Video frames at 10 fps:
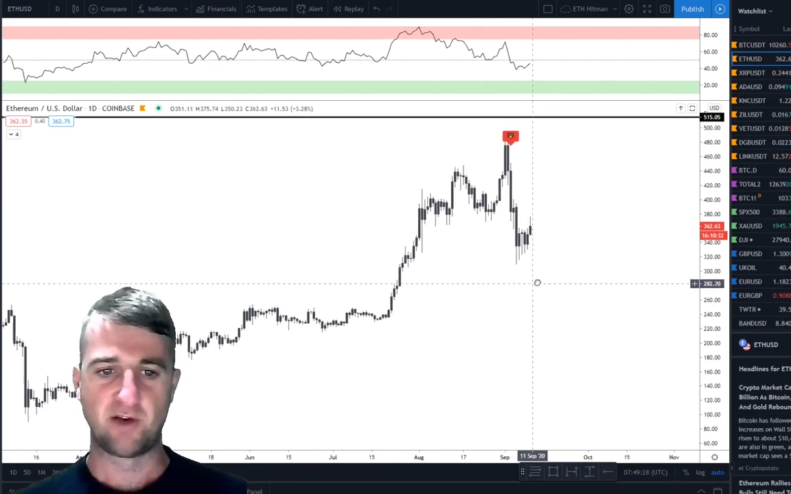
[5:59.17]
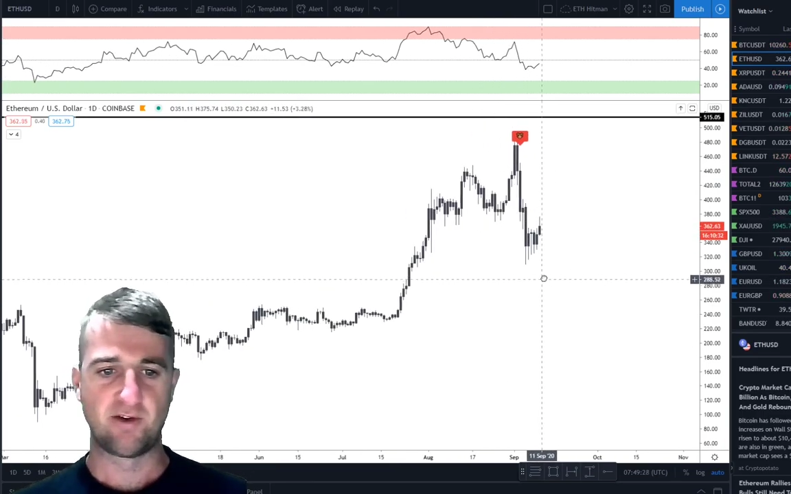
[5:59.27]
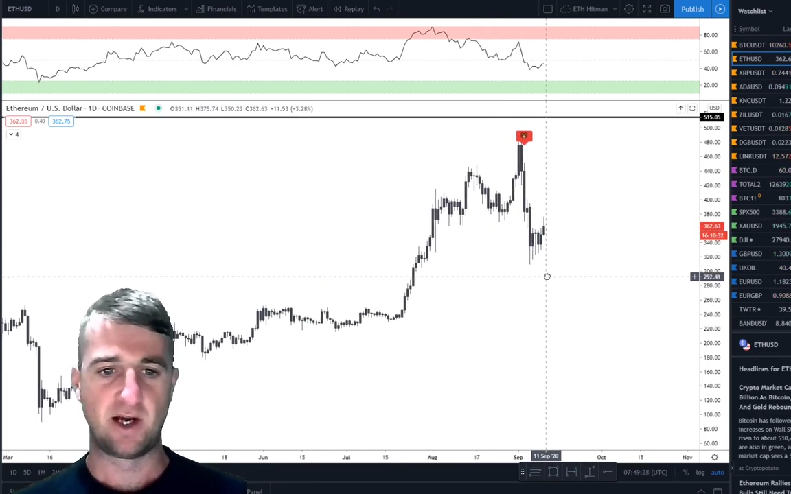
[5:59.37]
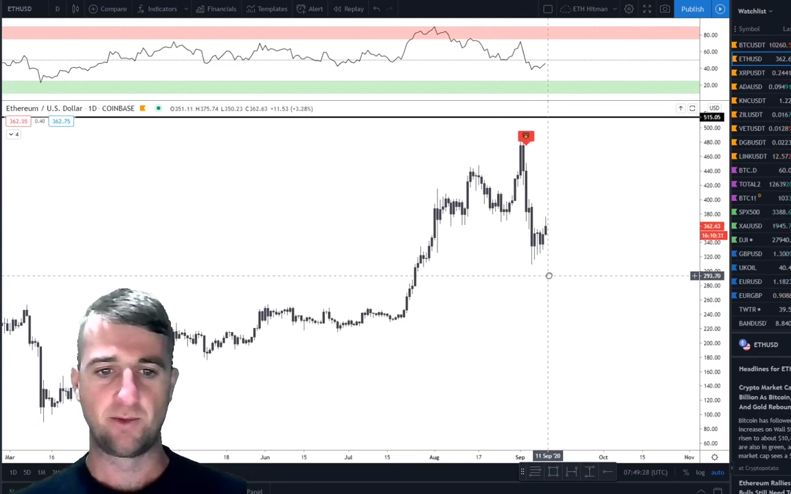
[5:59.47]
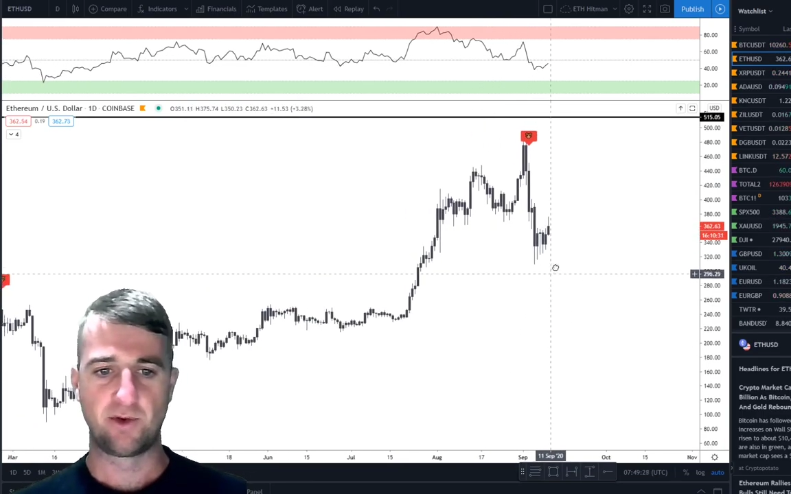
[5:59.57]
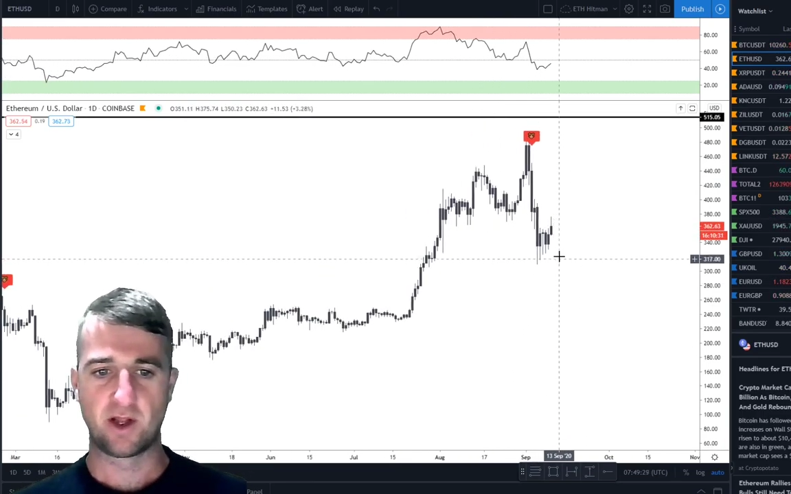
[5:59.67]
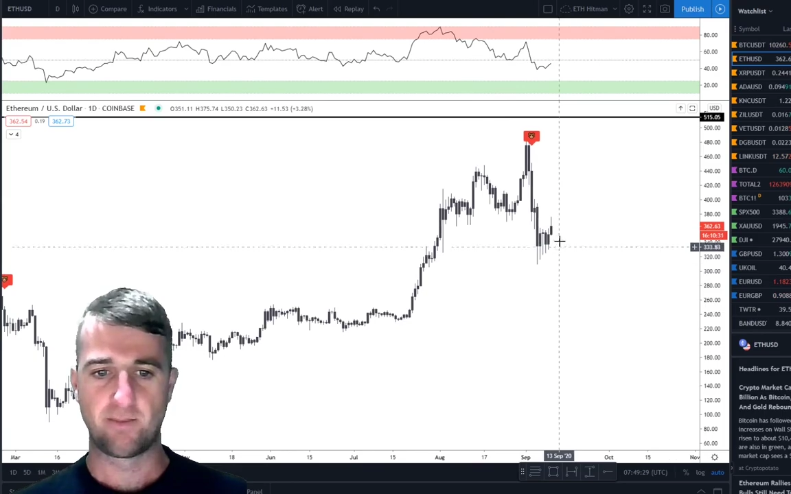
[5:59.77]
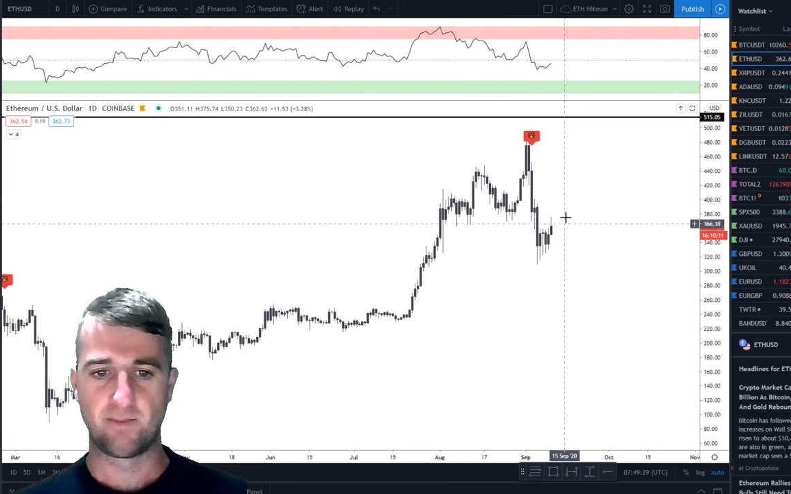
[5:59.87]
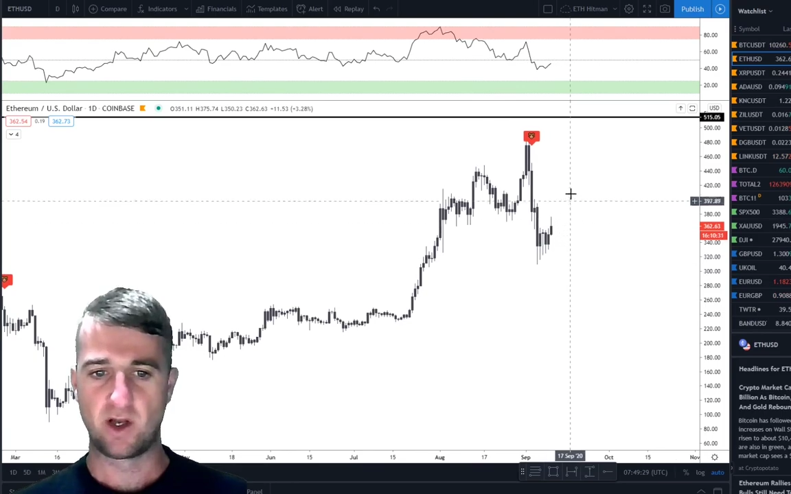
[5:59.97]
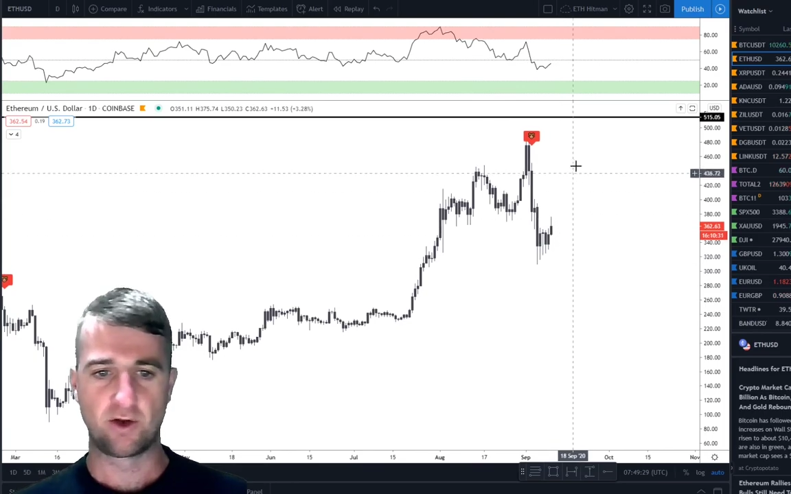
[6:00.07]
around
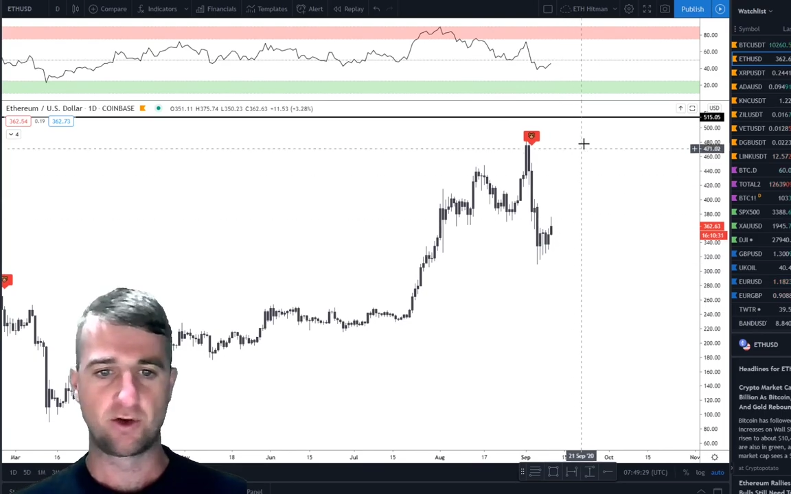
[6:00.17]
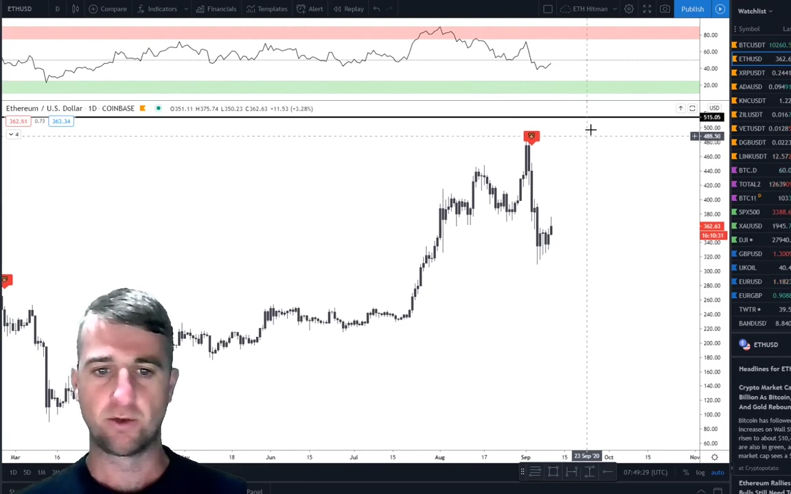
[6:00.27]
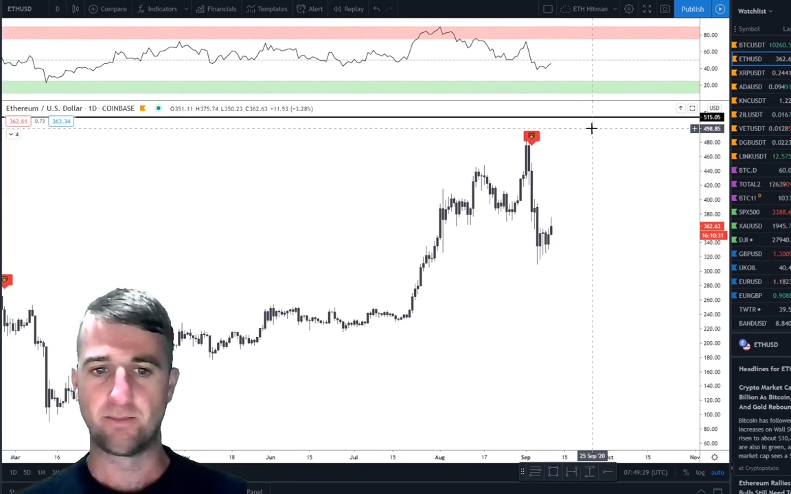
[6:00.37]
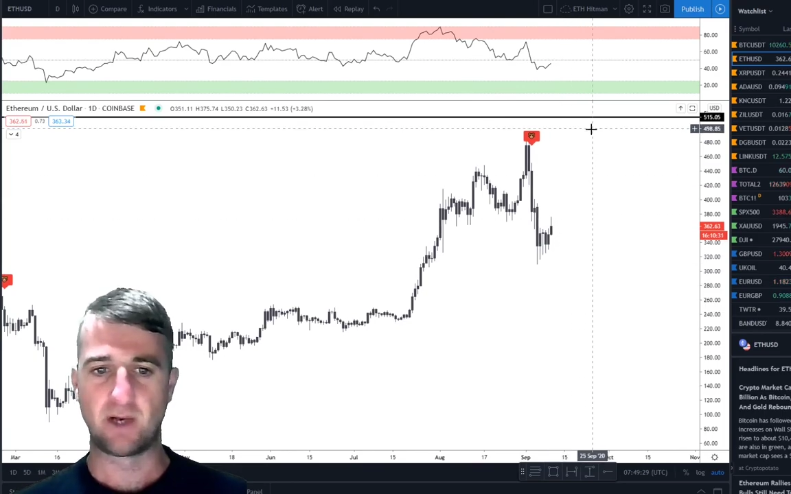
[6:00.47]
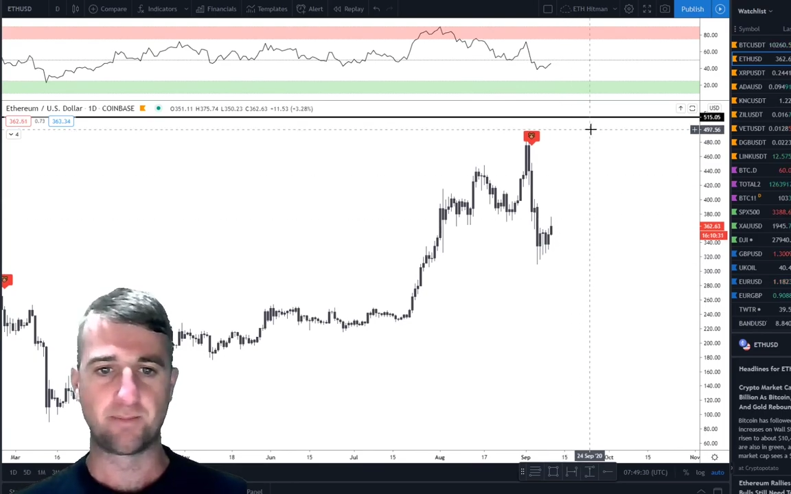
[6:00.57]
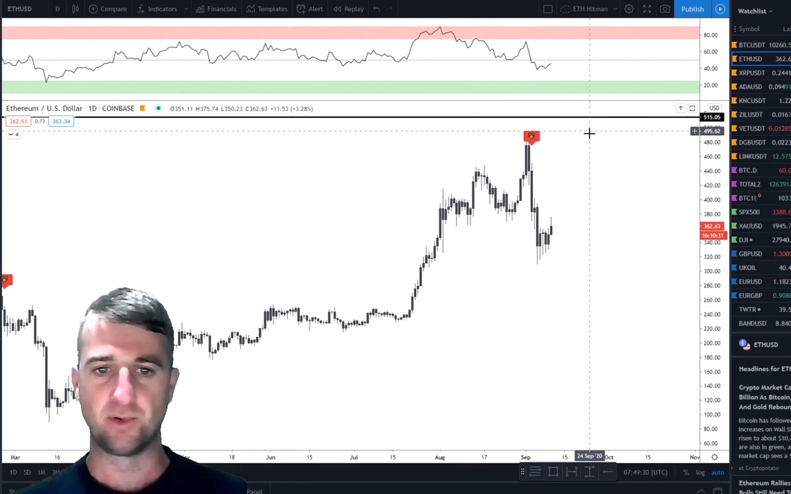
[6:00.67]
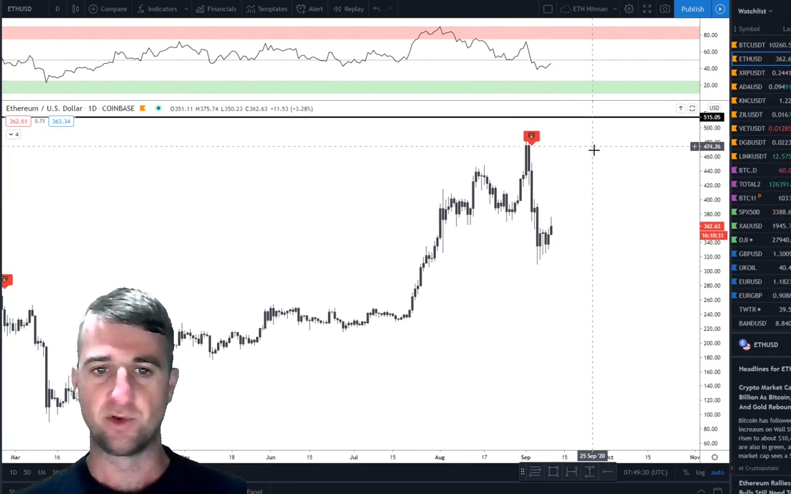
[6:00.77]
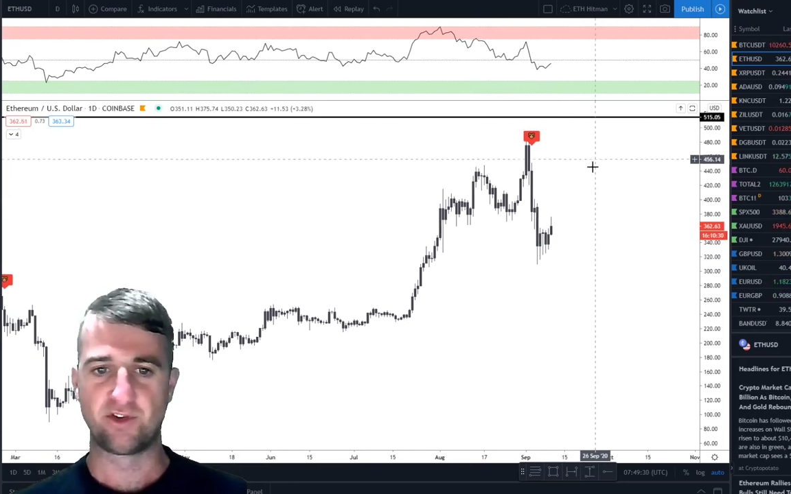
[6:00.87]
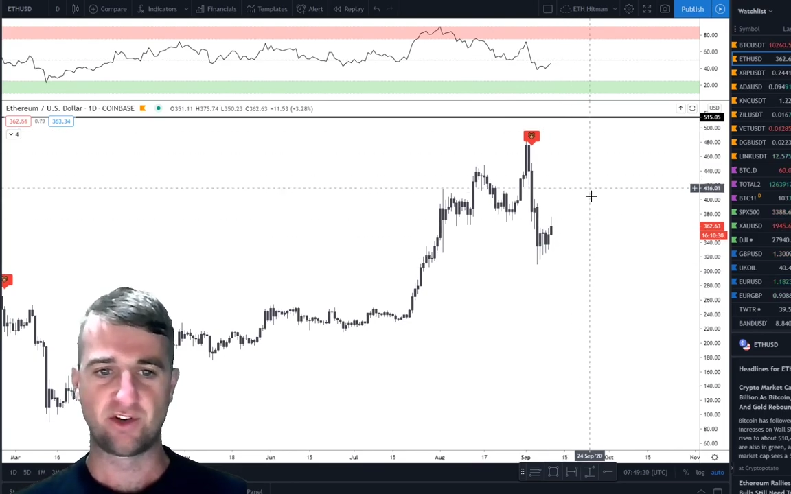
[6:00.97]
um, and come back bullish.